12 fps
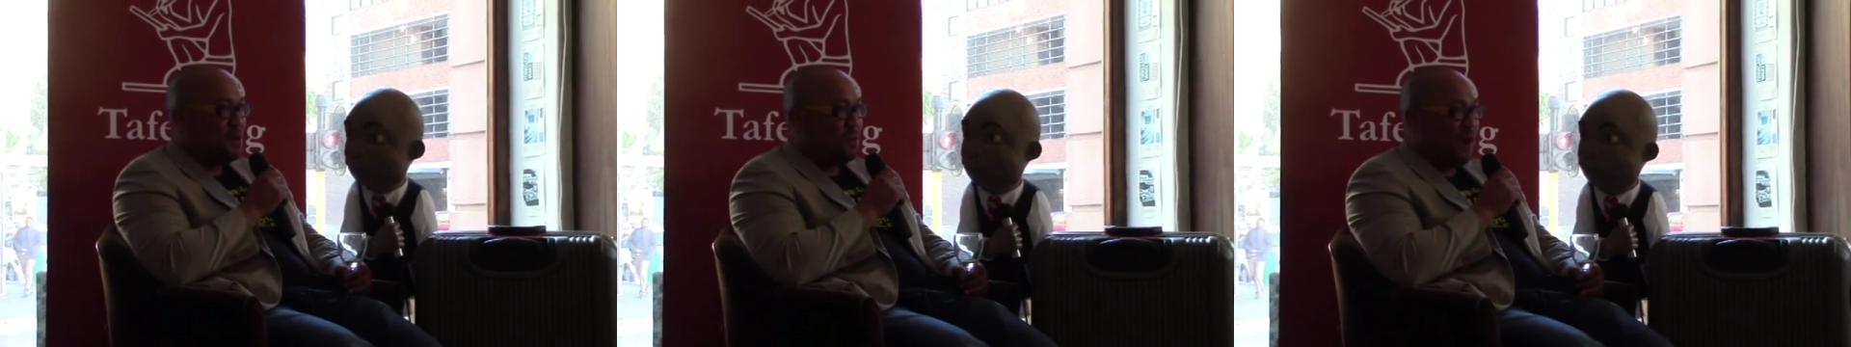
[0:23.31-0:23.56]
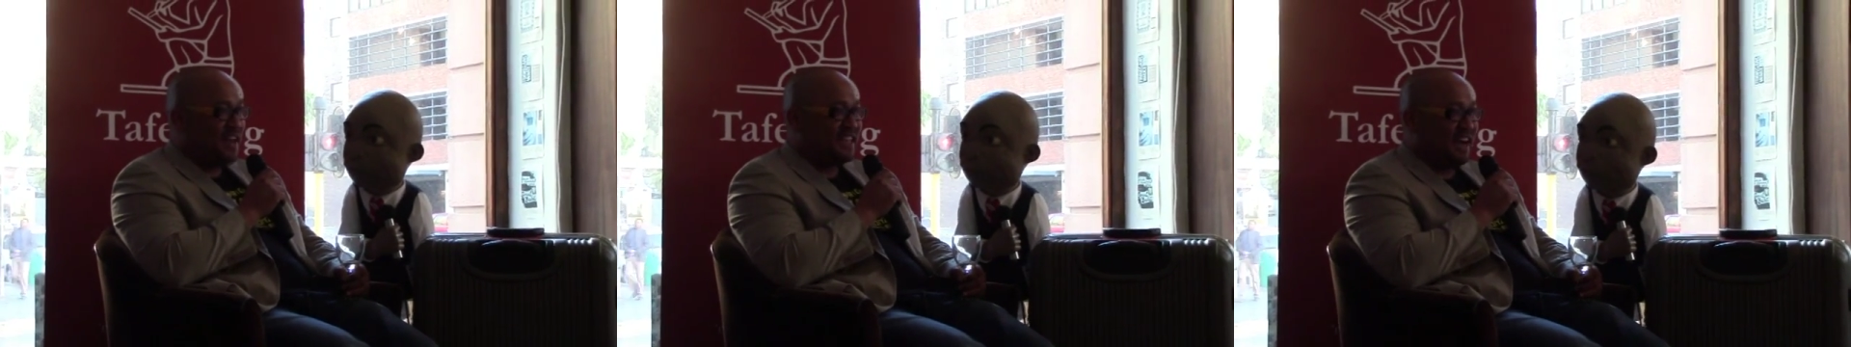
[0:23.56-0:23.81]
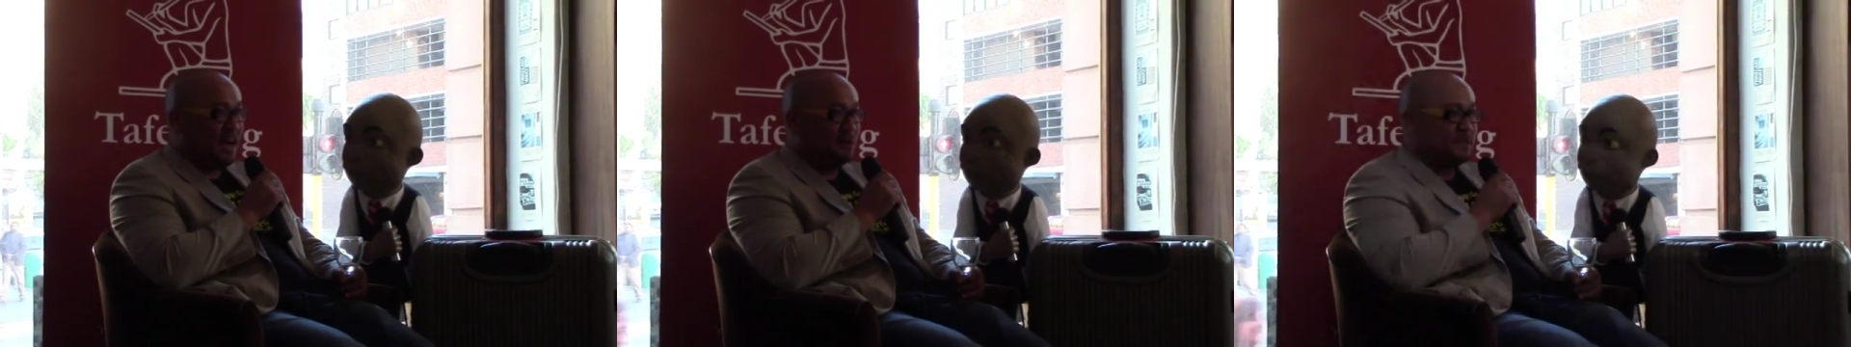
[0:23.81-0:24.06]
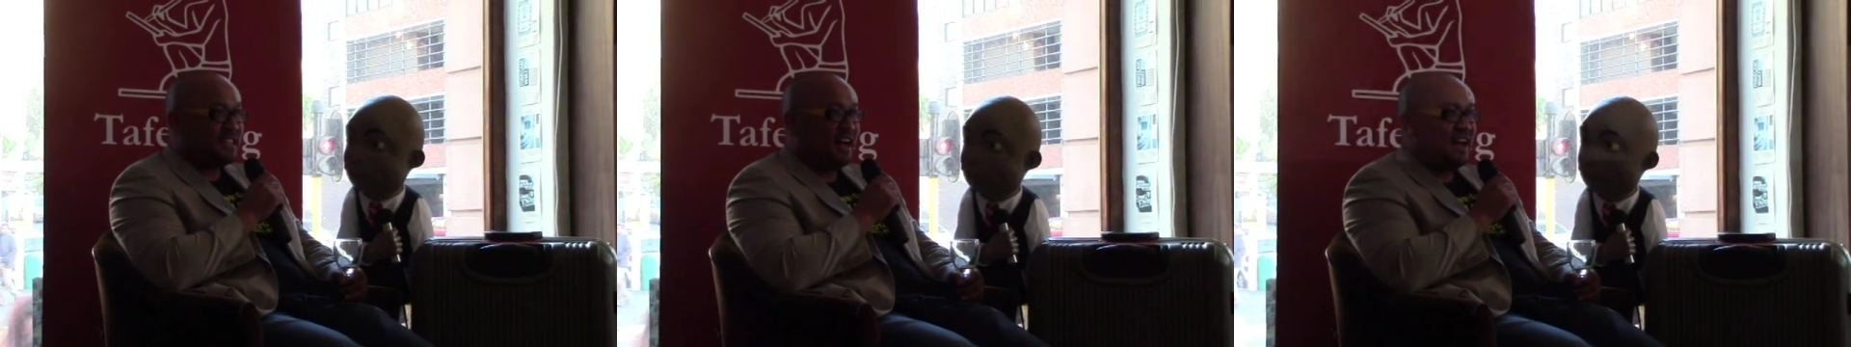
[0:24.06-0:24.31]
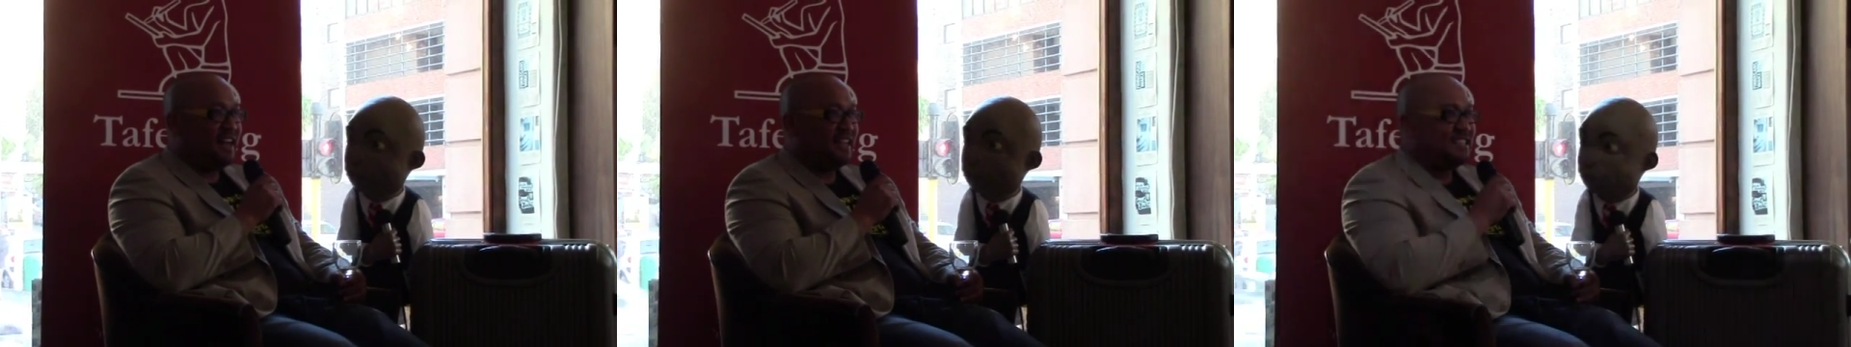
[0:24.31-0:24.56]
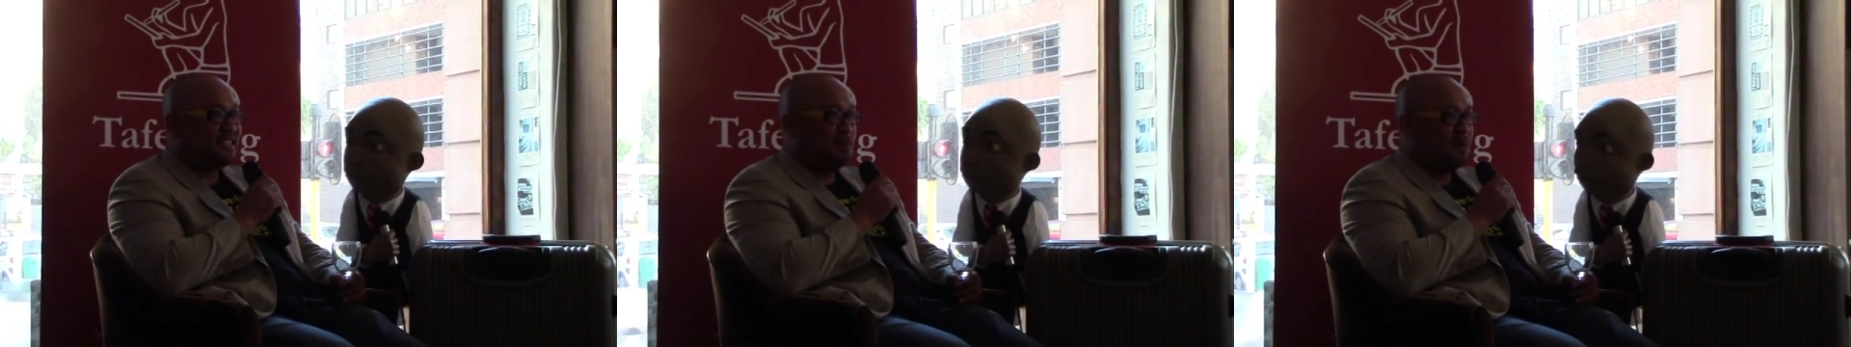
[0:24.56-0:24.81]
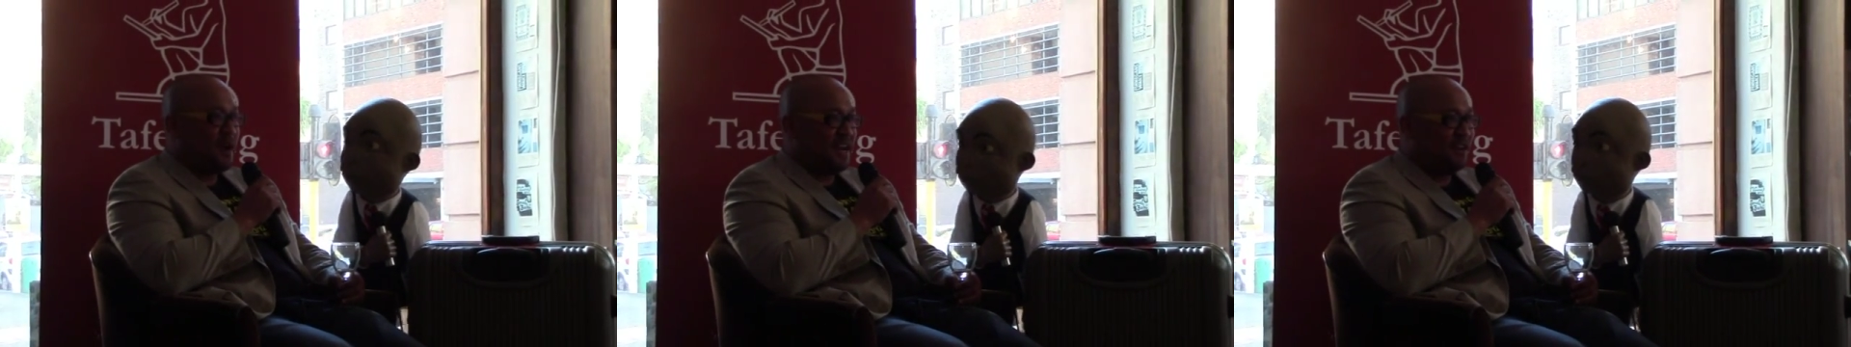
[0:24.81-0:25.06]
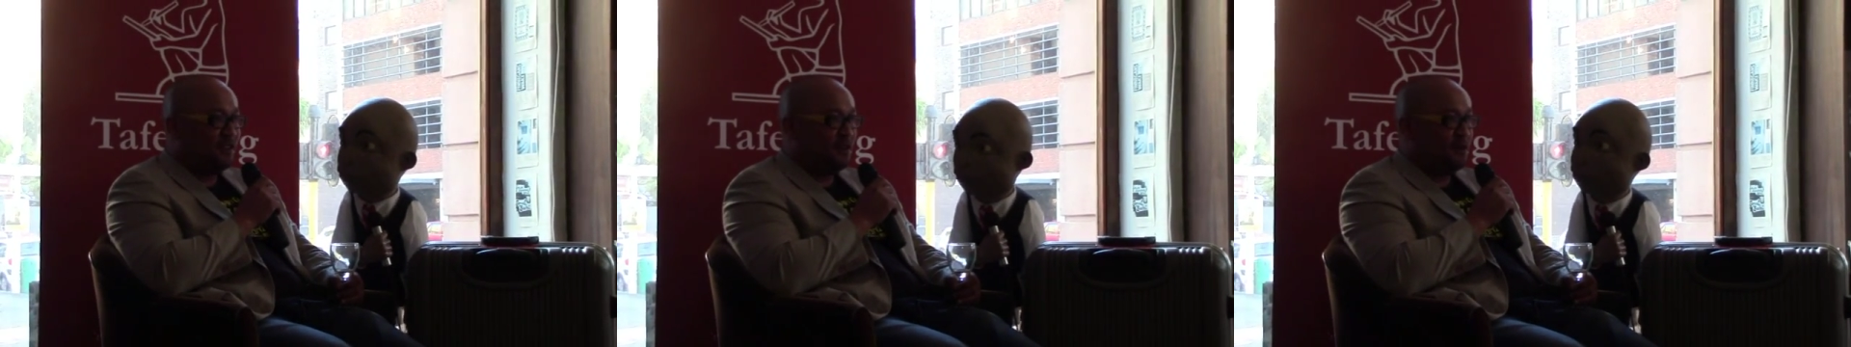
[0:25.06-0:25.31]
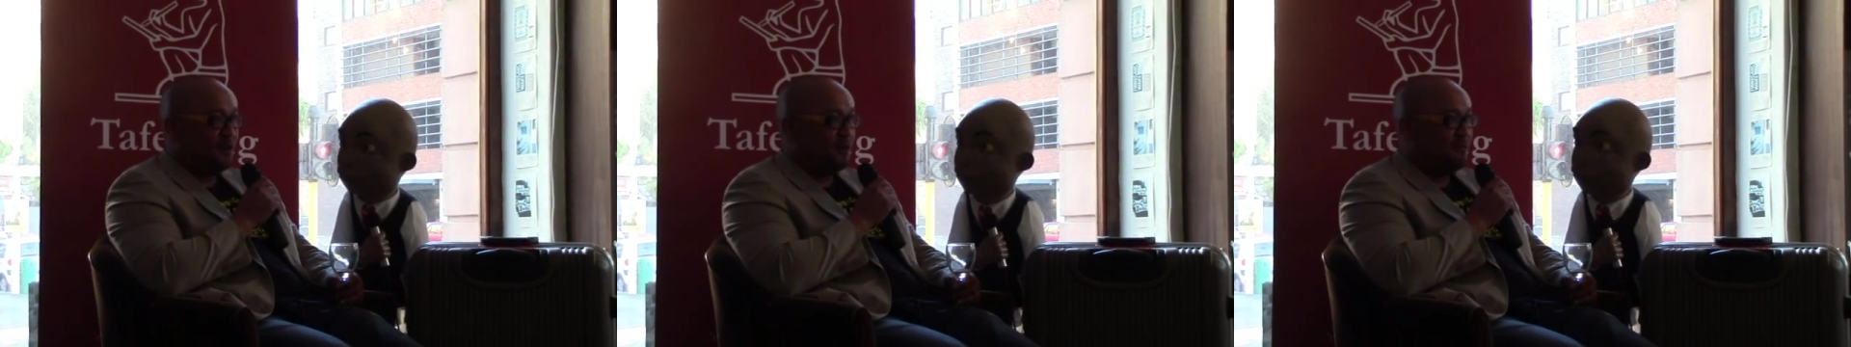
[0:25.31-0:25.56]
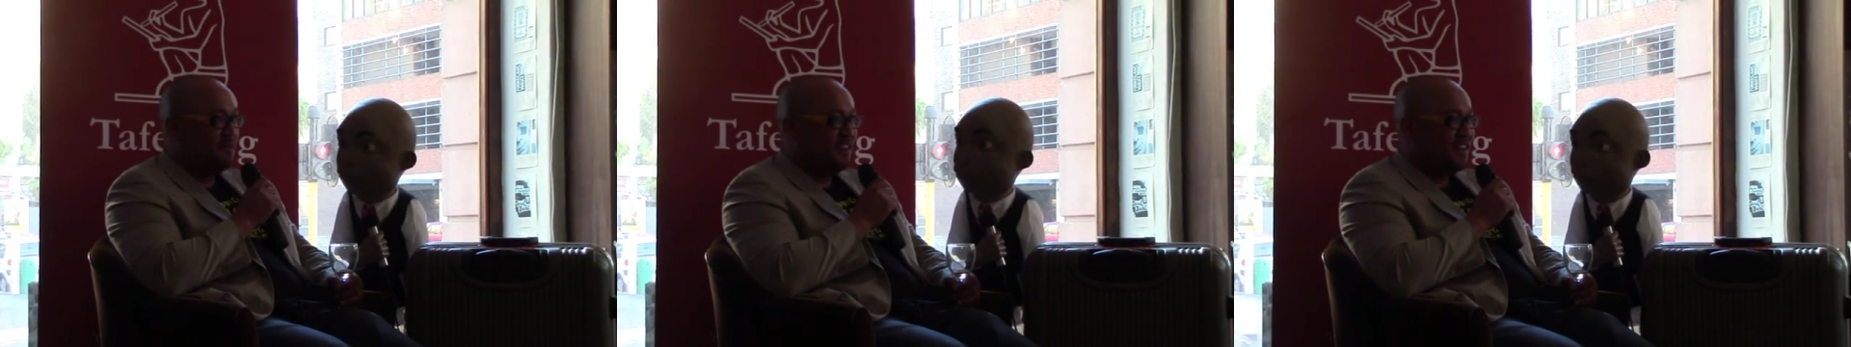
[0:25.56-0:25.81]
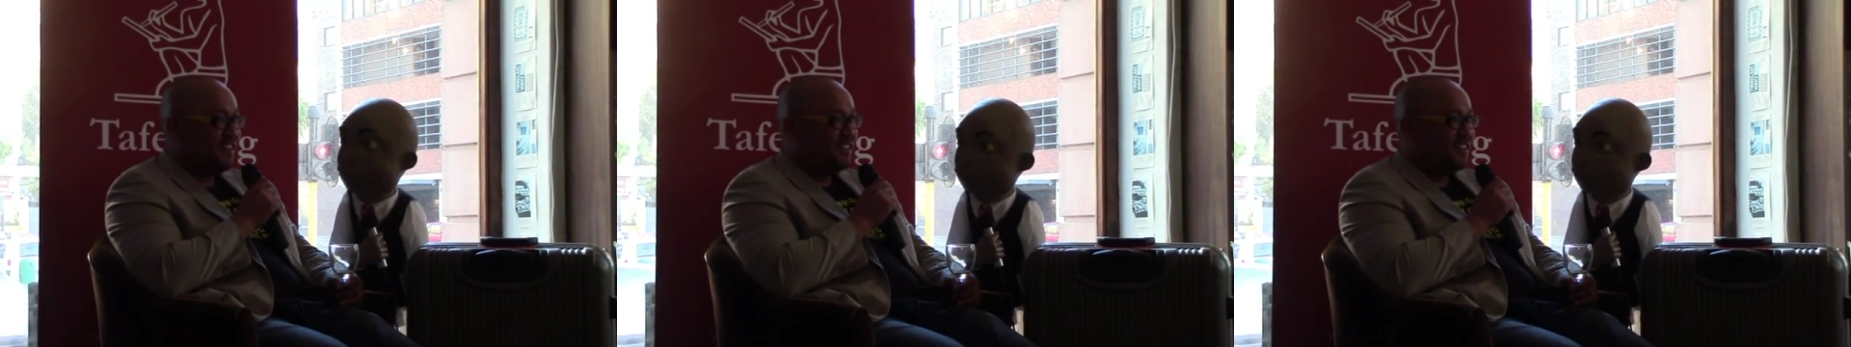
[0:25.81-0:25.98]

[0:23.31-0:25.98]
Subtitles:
white guy who's hiding somewhere in the room.